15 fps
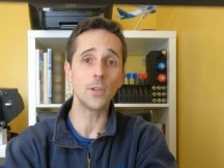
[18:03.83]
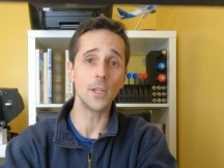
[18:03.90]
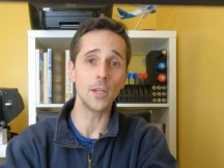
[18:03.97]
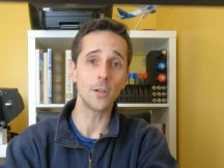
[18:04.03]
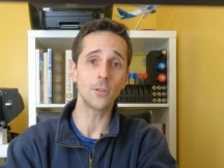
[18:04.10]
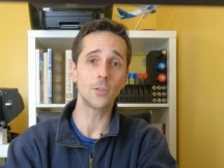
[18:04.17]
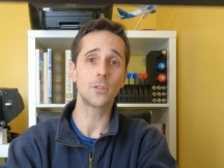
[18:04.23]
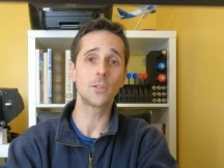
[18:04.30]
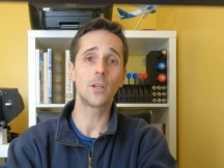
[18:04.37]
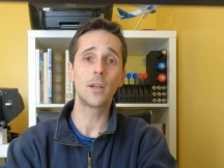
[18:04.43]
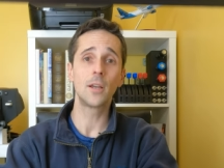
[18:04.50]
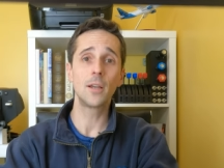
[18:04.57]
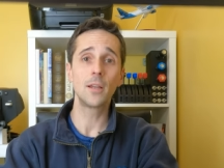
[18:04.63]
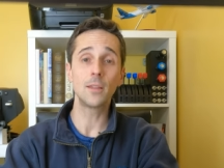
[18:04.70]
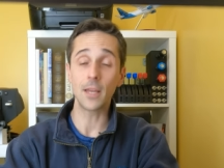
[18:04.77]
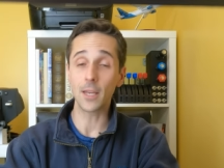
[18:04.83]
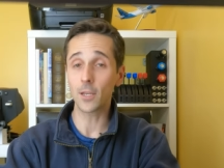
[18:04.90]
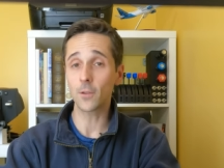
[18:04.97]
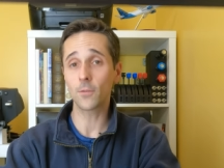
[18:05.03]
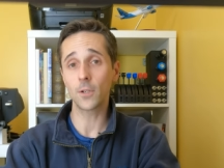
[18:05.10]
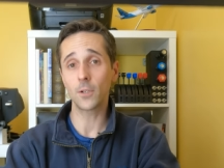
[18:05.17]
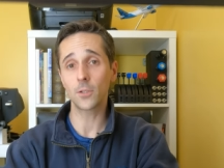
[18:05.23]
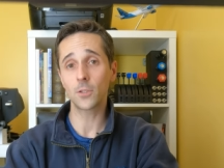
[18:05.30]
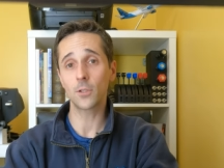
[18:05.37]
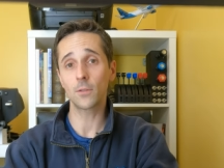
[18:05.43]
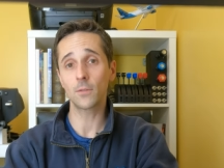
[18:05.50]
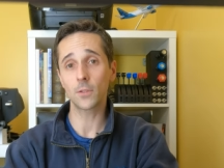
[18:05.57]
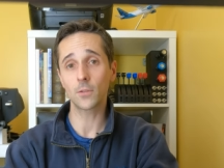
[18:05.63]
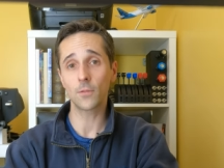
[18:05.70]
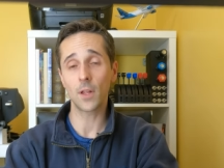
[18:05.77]
years. Thank you for your
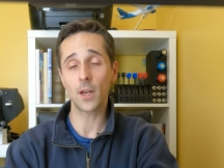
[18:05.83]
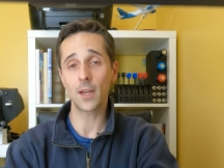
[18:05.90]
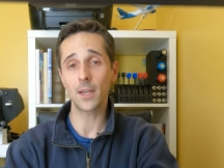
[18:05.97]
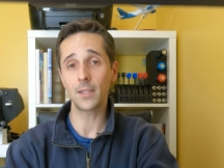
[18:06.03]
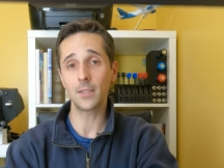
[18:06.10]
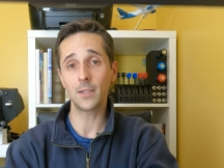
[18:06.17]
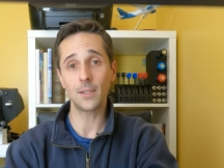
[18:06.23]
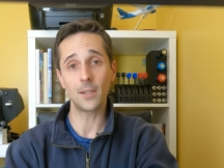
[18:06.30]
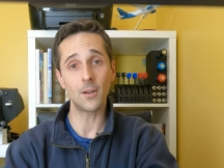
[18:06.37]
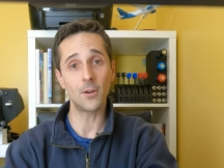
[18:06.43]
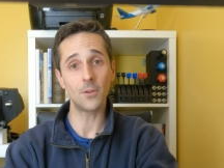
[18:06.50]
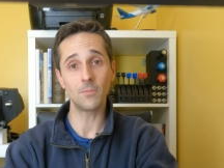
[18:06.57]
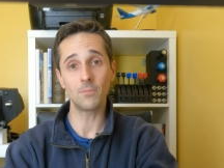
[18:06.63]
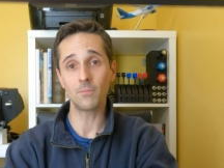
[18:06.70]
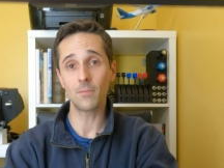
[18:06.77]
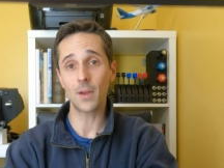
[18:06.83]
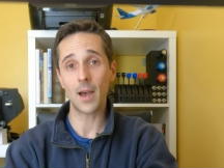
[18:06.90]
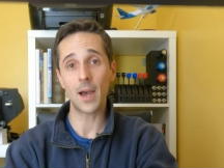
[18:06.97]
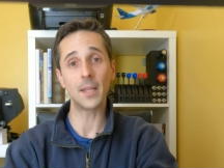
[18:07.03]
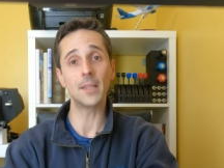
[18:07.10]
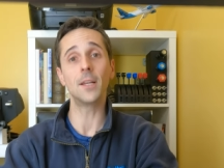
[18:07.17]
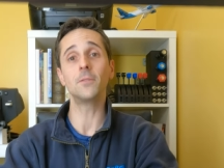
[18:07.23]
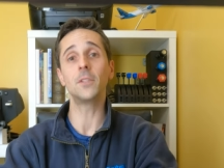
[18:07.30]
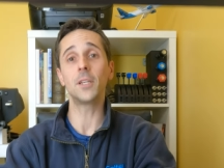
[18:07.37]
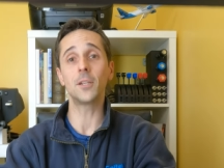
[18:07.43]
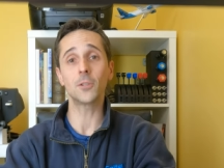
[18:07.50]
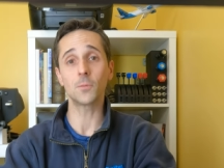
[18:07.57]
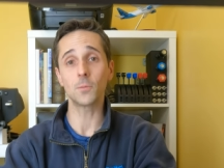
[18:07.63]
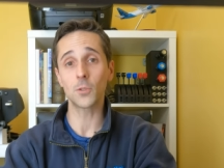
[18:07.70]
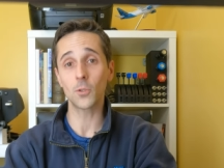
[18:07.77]
service flying. You know, I'd love to hear
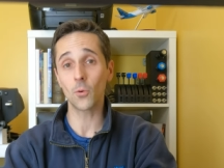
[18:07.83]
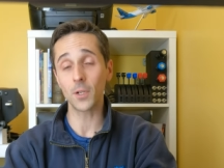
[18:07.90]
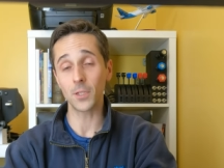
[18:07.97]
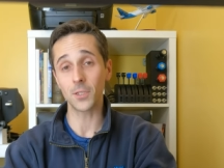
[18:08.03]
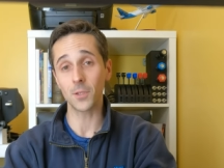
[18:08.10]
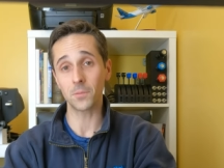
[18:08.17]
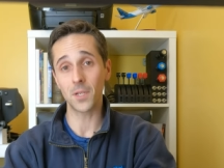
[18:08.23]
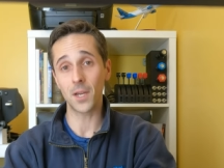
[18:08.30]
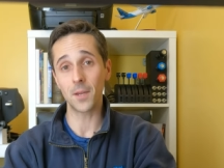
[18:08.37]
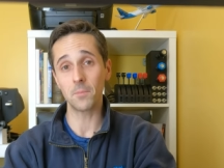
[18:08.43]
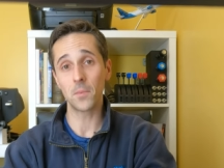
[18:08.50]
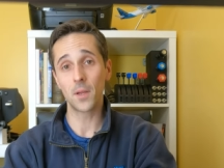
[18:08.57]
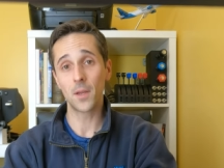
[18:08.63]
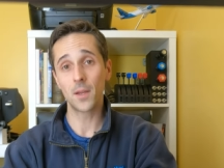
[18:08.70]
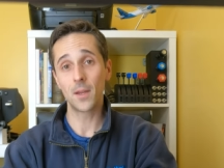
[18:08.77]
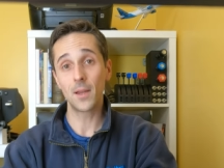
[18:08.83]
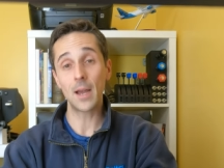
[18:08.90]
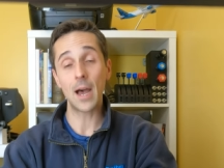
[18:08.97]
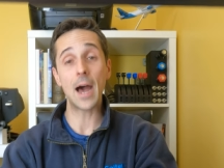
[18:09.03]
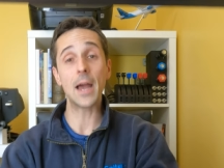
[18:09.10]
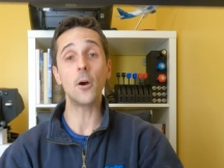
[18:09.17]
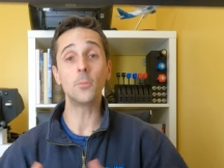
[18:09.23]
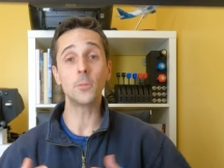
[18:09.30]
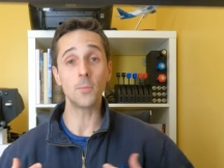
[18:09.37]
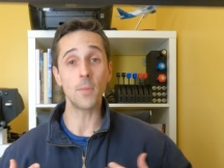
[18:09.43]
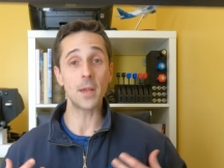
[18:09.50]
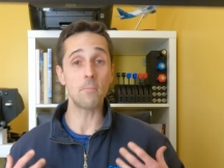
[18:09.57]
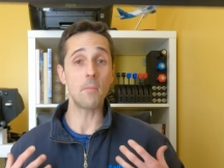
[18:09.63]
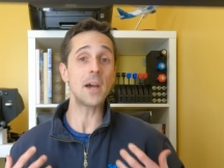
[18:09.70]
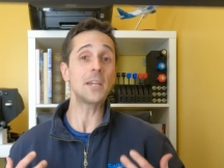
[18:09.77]
some stories sometime. I hope to
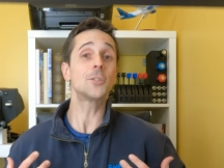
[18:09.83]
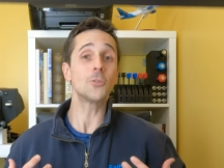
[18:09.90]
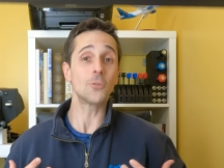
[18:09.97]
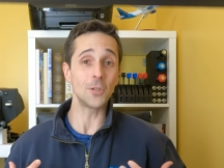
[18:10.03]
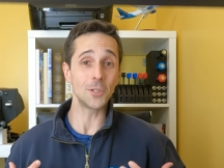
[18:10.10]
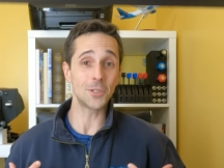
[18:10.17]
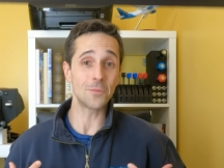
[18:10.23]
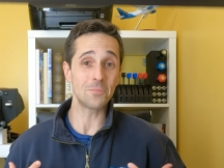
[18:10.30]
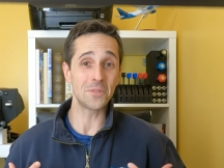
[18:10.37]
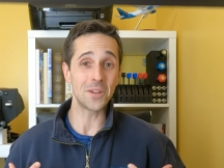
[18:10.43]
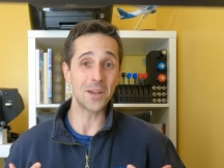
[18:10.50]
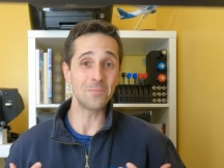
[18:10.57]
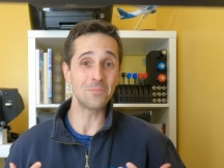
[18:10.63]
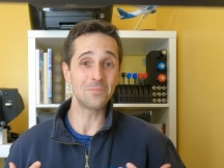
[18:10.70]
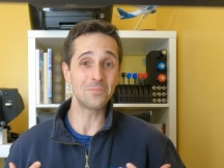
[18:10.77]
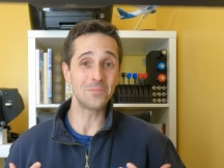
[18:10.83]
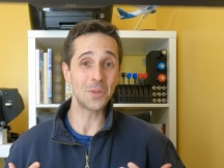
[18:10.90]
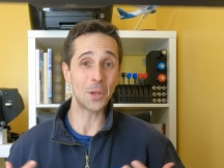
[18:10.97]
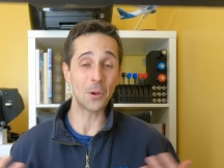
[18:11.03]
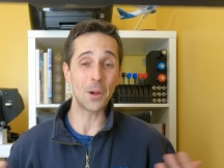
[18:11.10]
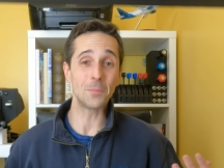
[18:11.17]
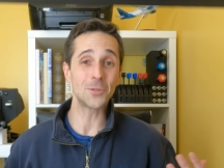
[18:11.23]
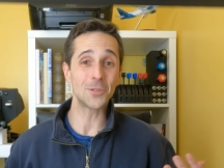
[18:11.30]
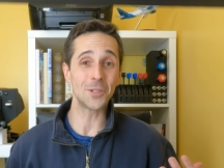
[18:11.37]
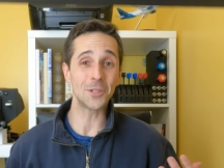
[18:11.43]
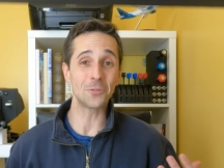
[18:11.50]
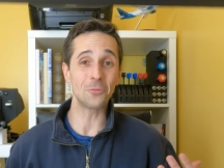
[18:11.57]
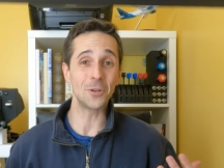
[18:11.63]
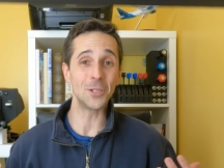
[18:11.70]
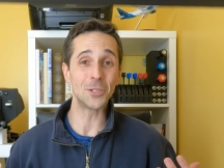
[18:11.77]
make my stories sometime. You know, I'm still at
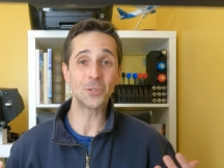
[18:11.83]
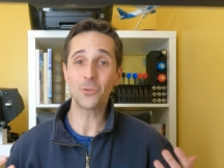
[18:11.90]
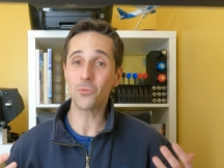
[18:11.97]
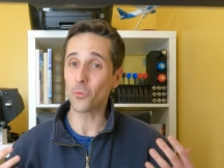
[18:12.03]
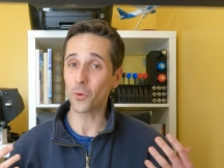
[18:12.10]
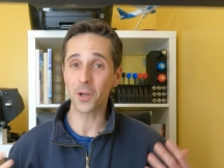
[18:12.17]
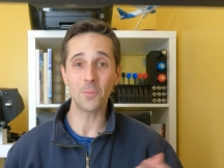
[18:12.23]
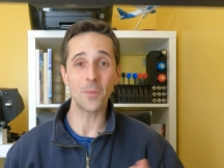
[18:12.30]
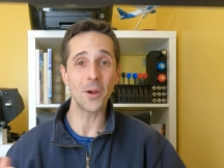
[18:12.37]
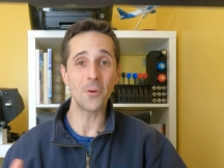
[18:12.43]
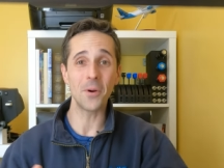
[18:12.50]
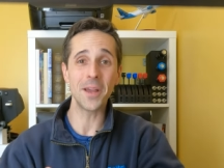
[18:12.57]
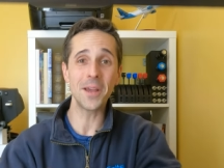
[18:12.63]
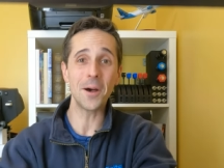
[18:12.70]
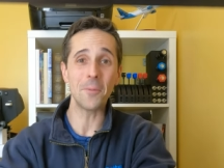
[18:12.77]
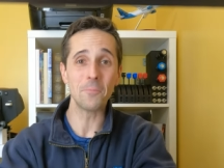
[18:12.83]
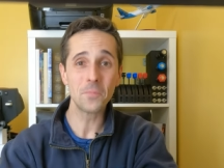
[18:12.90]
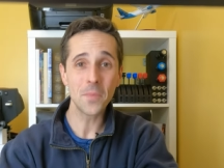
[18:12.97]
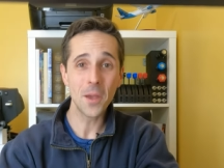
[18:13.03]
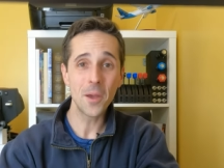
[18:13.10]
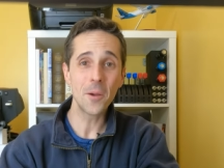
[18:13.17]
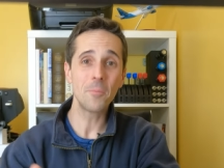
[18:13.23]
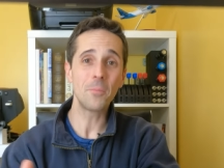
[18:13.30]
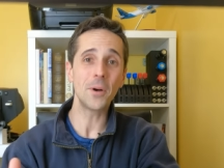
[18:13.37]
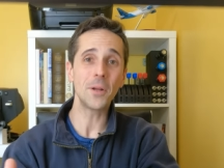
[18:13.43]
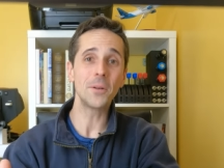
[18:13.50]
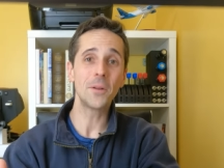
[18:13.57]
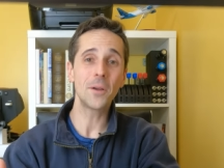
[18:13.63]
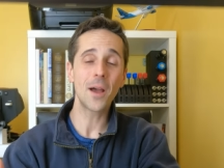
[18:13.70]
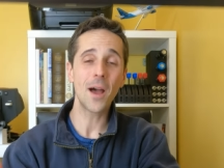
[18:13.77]
the regional, working my way up.
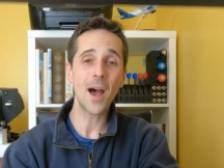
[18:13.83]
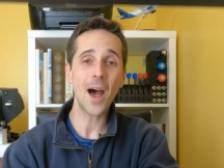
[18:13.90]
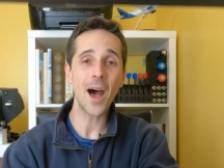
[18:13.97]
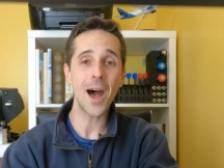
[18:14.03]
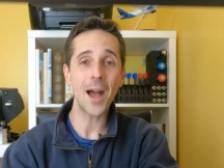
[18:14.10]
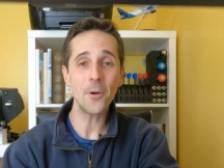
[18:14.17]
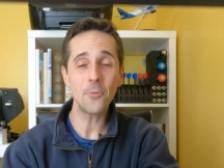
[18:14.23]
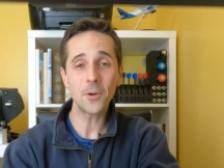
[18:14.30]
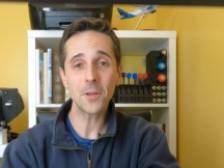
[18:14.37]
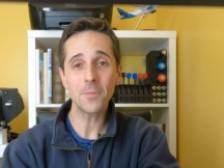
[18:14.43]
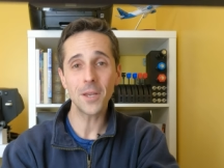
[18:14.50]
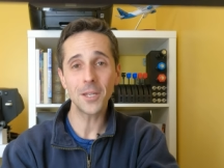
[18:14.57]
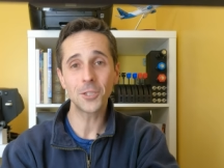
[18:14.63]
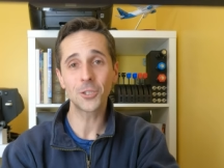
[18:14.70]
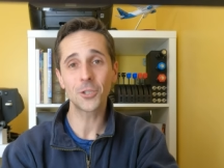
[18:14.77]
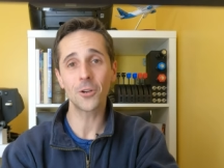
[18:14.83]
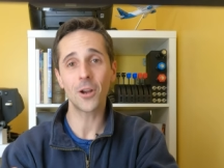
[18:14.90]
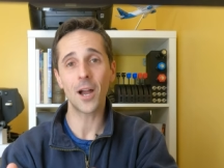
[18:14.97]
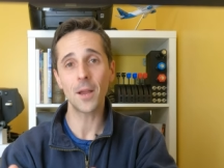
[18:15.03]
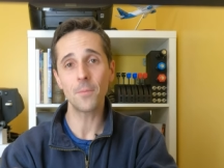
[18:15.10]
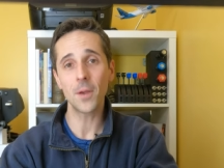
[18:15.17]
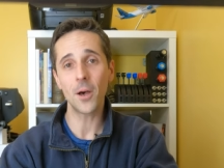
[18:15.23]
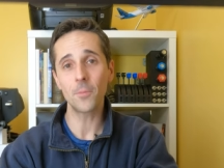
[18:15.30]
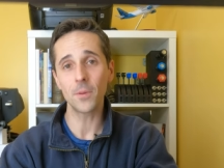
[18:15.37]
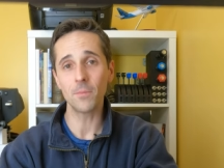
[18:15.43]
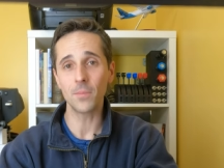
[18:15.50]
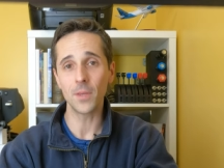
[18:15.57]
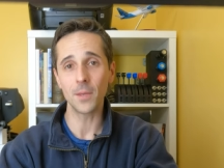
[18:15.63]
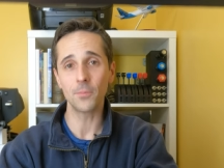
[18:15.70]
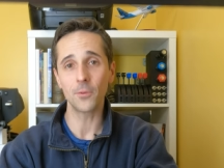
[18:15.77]
But I want to make sure I'm helping
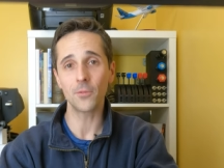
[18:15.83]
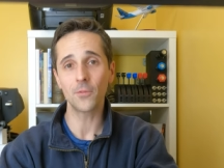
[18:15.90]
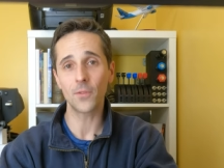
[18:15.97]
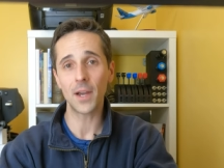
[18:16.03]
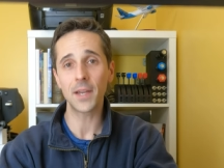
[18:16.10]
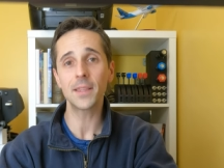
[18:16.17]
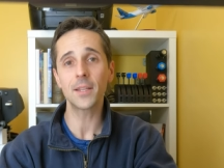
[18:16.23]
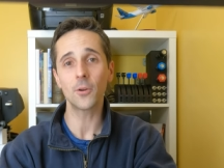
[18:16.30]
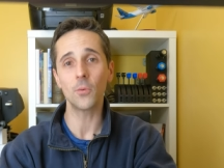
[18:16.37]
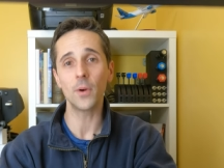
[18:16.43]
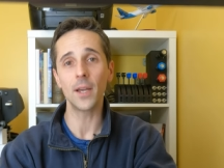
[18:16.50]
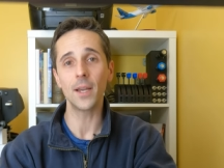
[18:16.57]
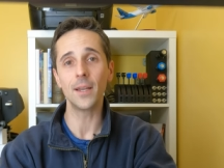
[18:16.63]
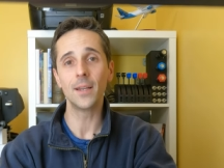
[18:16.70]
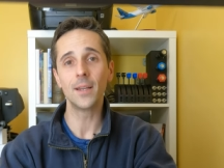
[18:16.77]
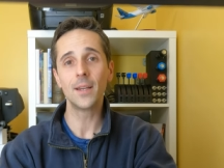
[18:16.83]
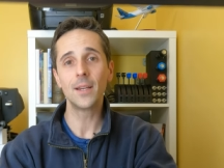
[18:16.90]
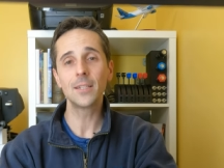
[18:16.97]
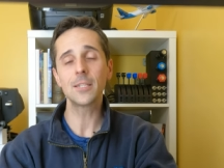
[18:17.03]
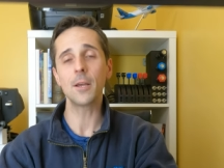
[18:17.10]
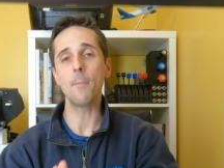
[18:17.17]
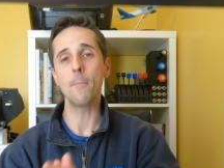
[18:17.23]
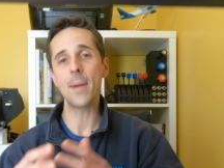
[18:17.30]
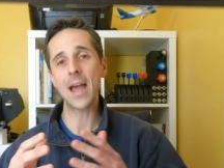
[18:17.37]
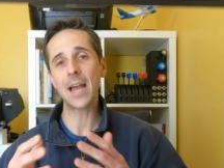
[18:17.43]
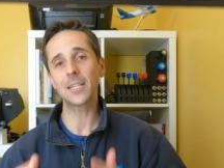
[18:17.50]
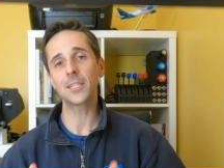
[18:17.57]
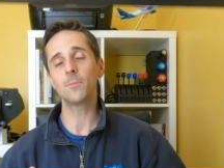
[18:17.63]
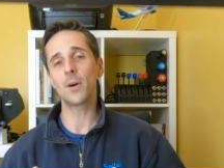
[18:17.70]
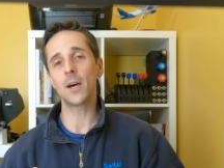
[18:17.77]
people find their way to
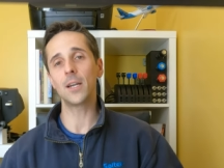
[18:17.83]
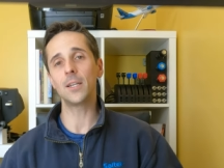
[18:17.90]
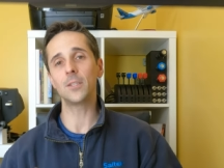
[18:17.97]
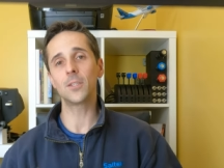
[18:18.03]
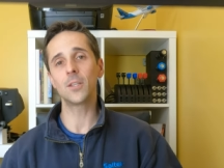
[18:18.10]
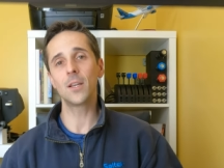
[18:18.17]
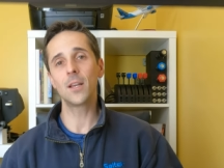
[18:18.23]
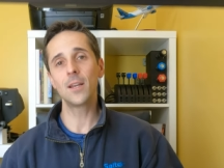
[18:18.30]
maximize